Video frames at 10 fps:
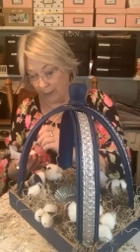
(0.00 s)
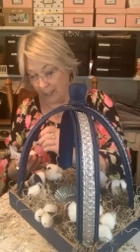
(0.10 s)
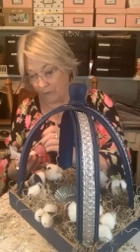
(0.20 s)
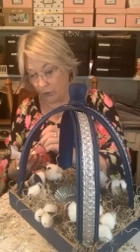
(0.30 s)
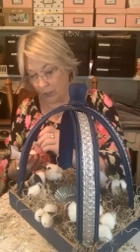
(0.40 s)
I'll
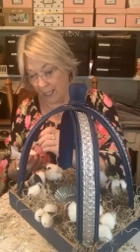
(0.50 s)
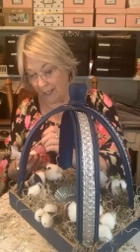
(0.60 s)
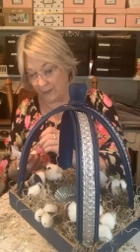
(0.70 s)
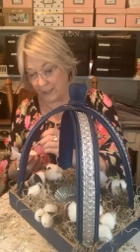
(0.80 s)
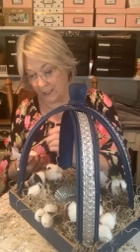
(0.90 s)
probably never
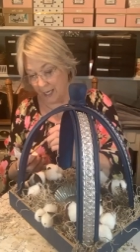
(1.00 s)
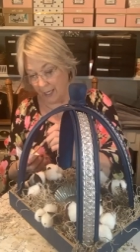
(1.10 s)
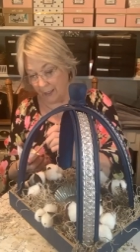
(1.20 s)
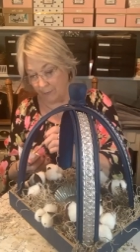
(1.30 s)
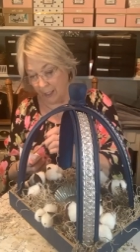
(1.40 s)
look at it the
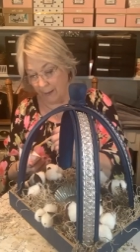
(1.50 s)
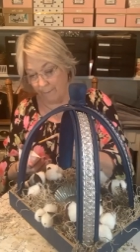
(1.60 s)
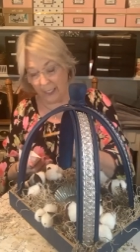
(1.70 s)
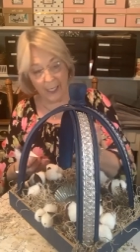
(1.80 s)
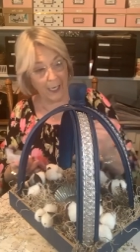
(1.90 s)
same,
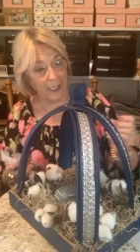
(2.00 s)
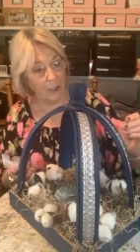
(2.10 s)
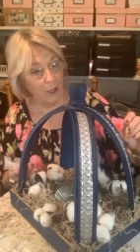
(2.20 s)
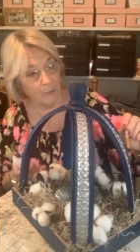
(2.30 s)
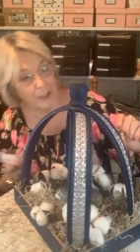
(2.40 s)
but
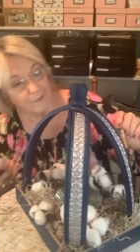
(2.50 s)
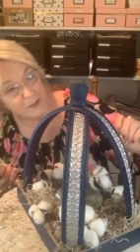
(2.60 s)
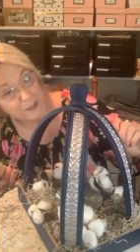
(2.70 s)
I cannot